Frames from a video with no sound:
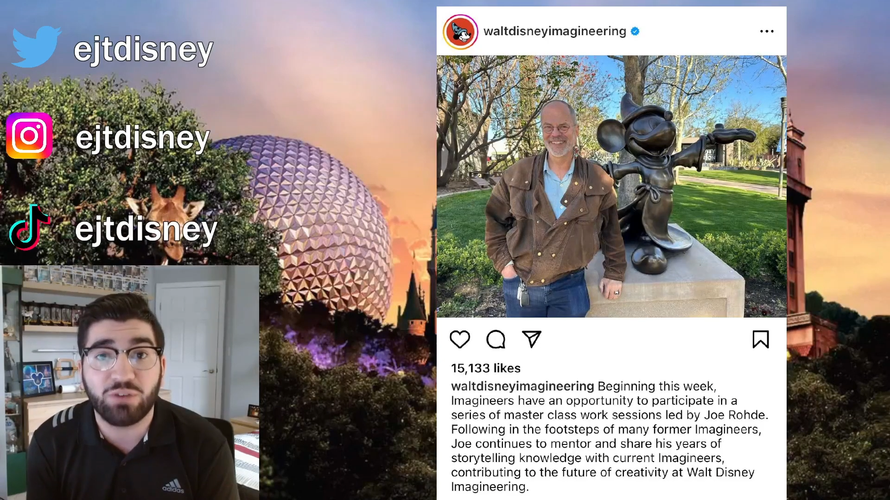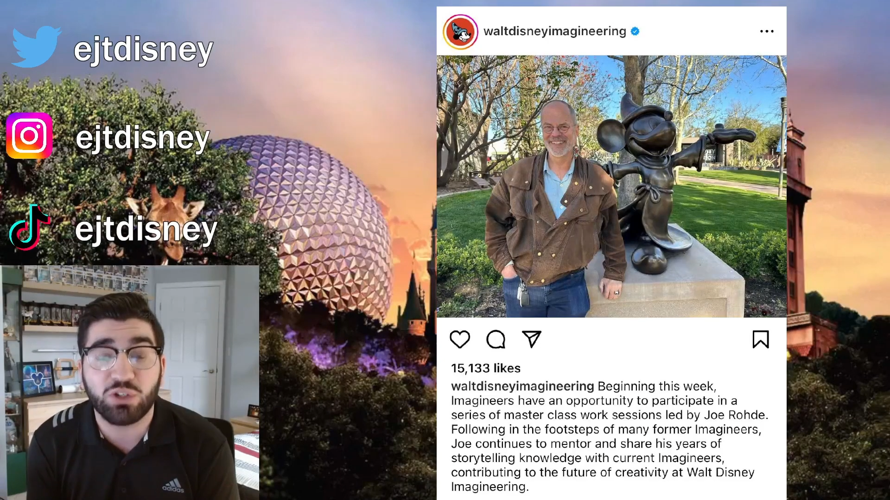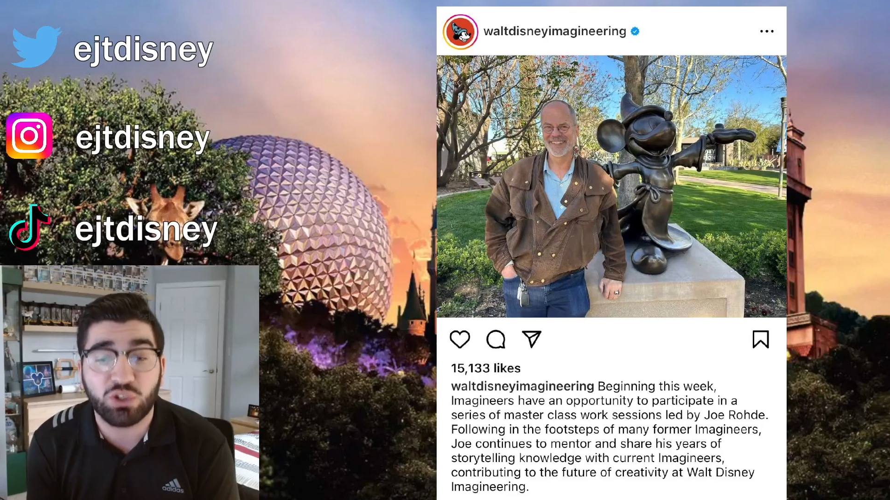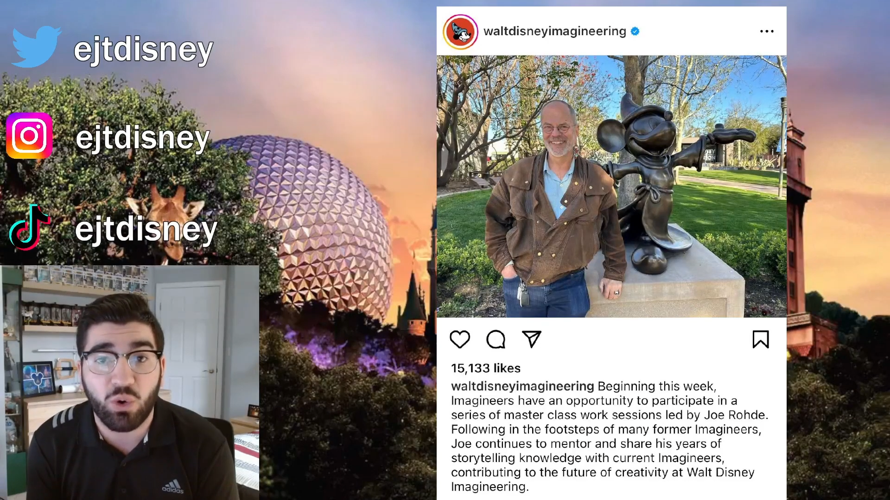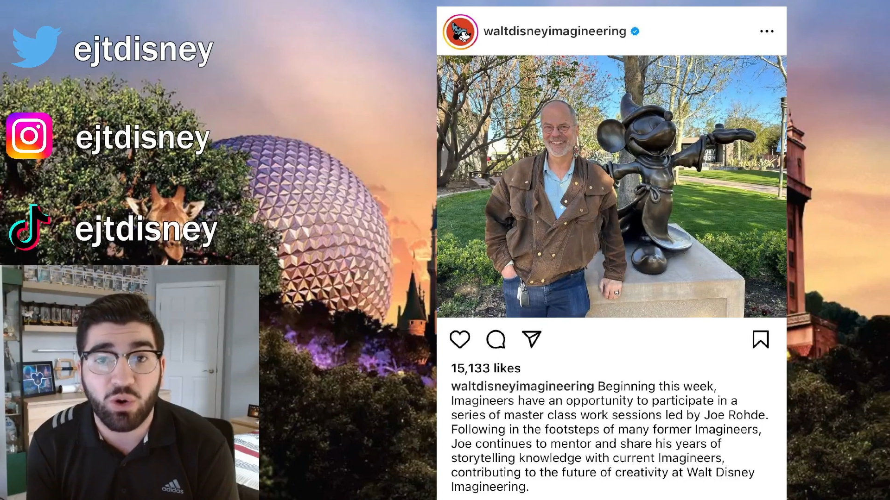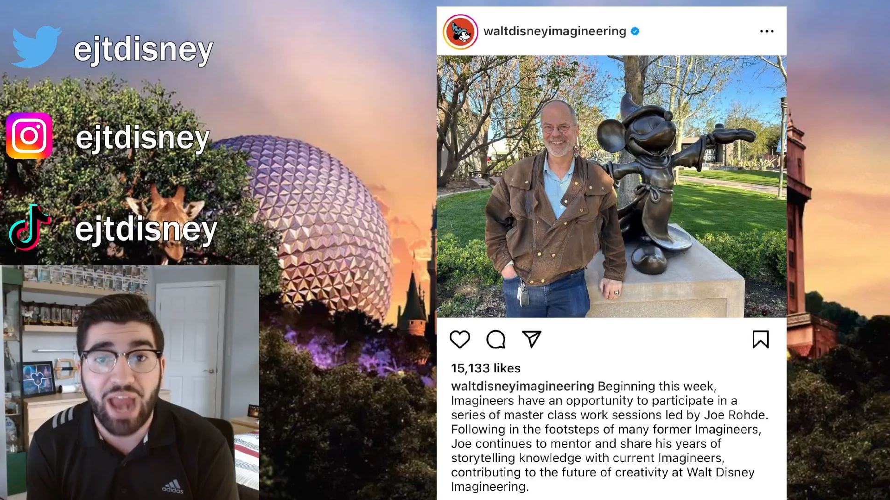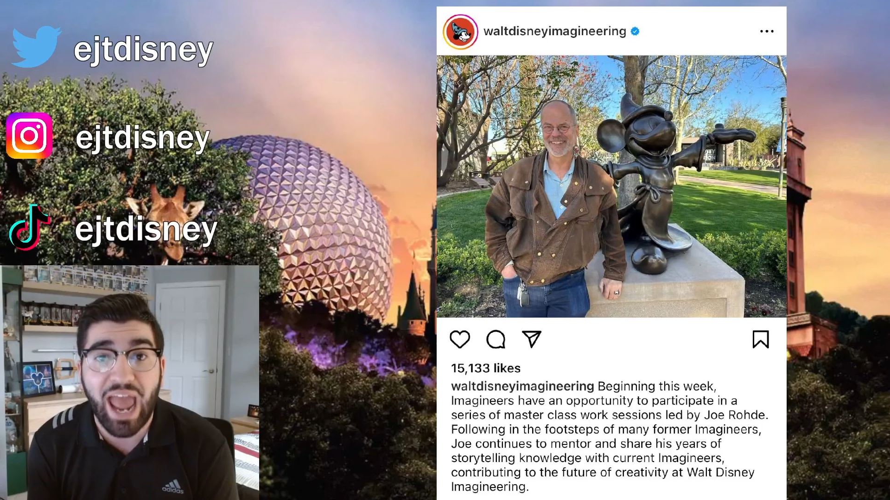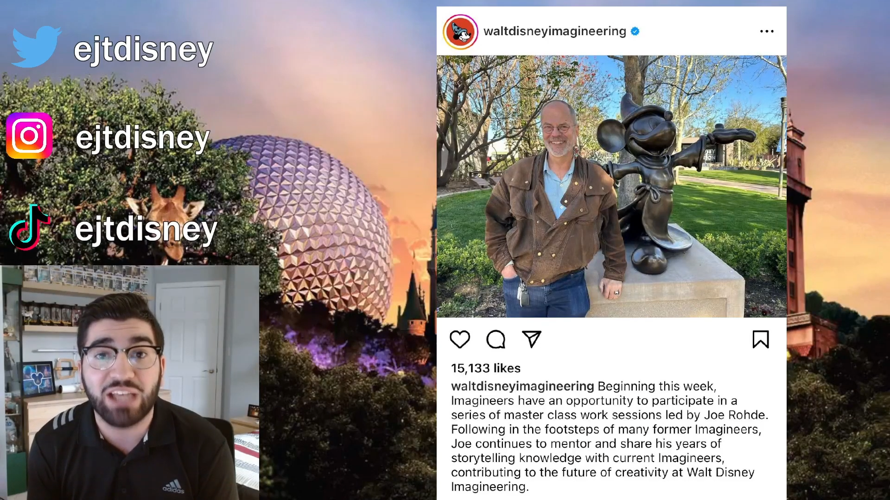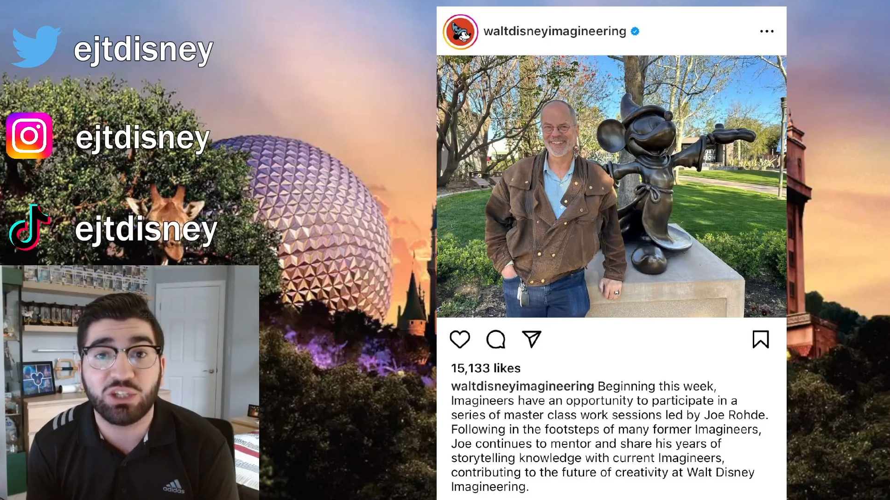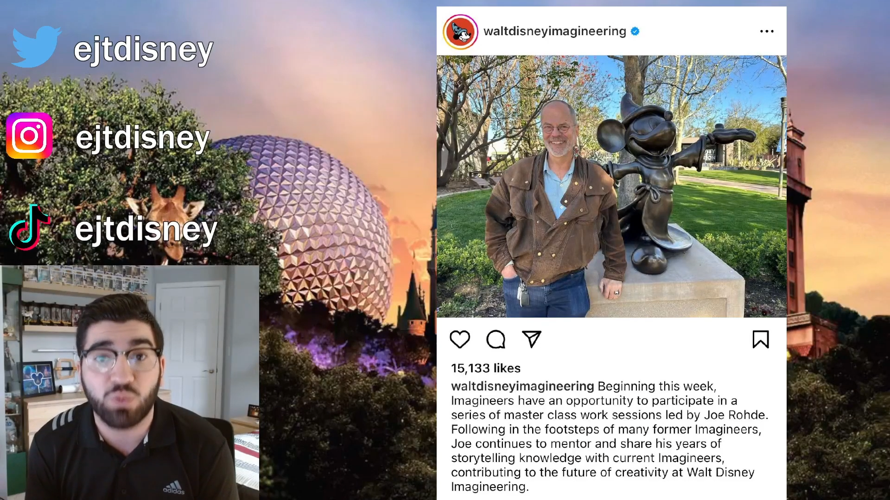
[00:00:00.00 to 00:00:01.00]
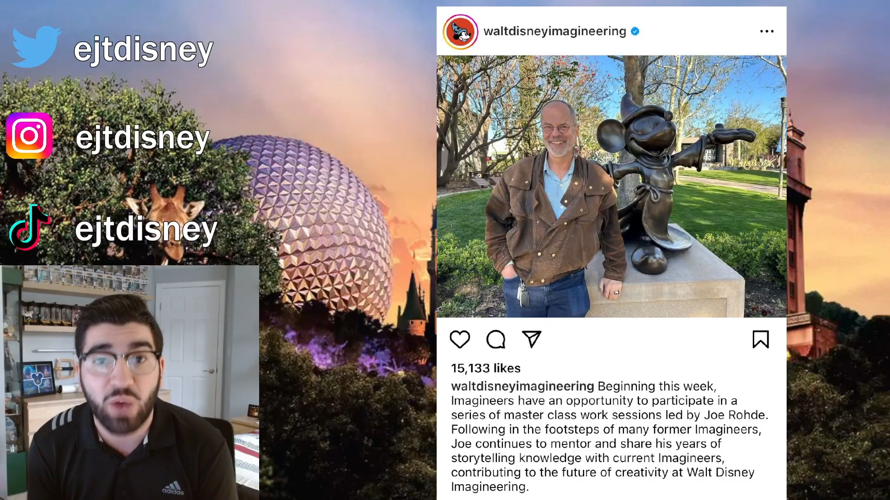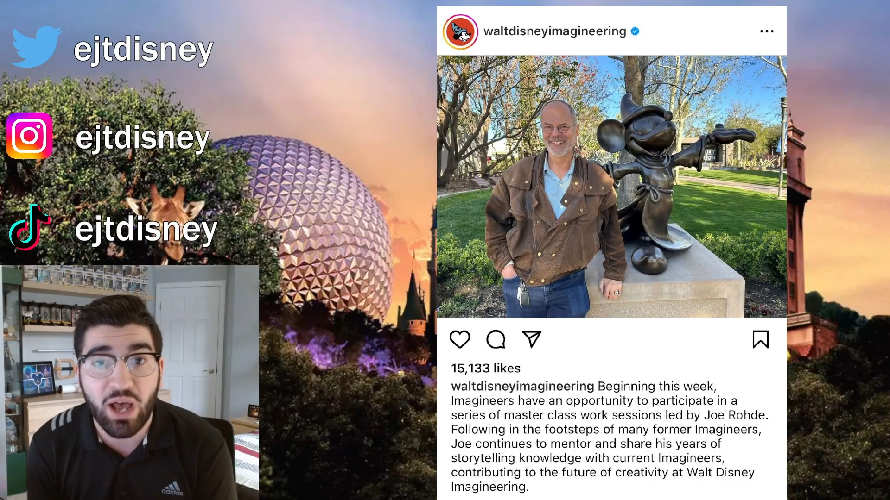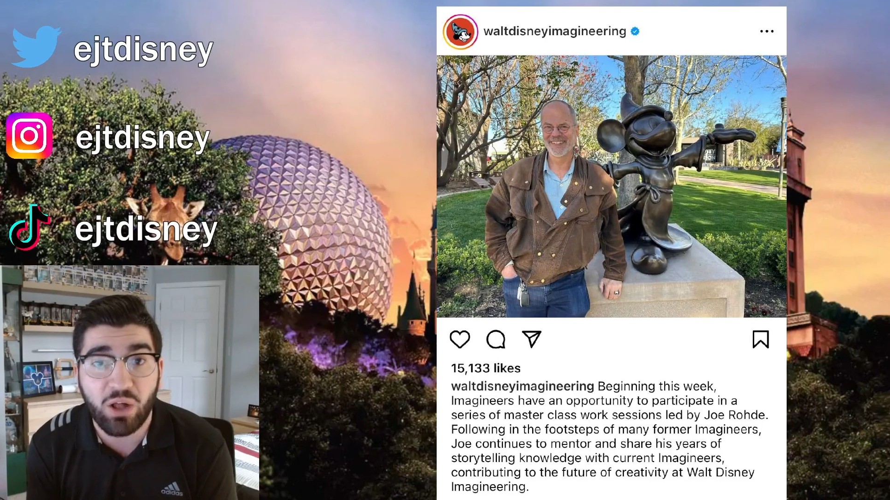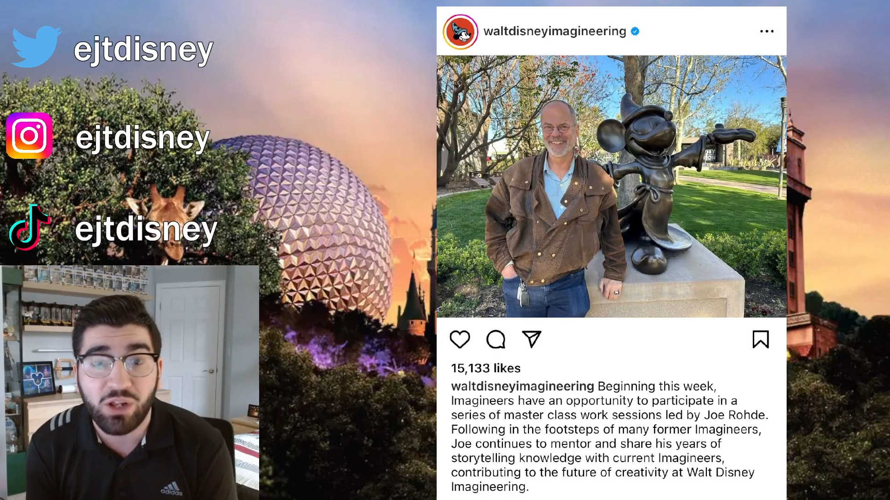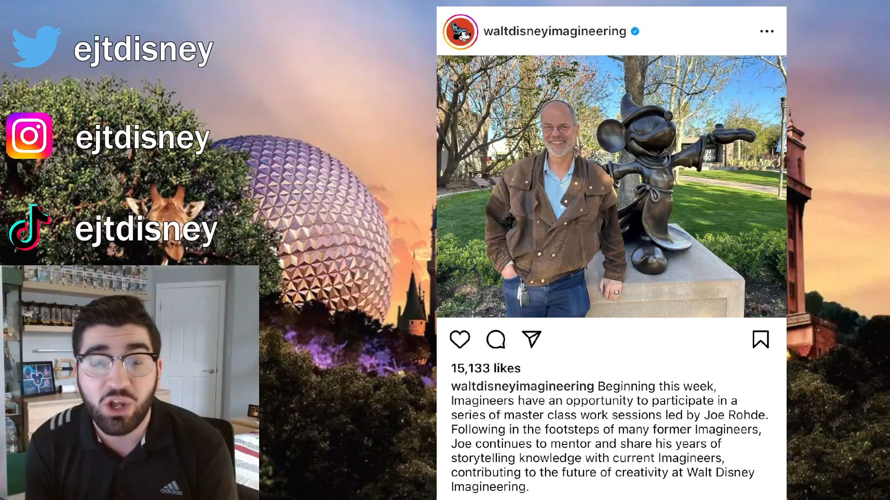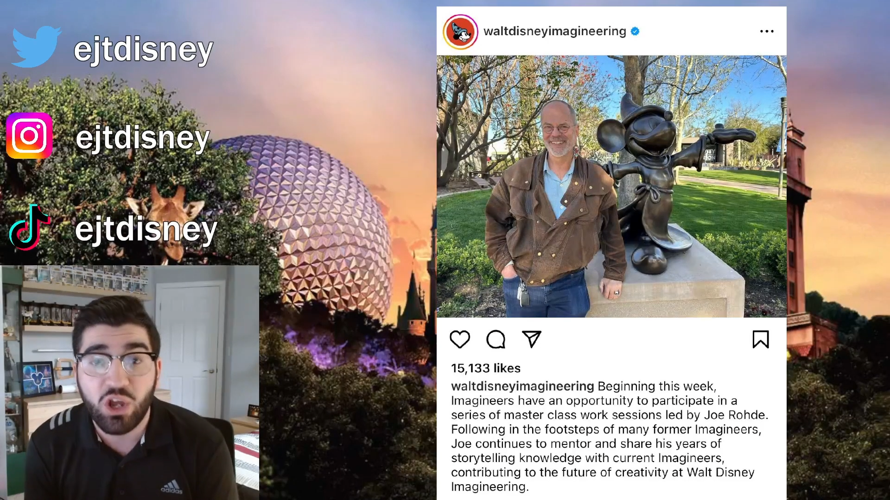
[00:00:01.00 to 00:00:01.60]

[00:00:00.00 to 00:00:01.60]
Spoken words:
Resort as well.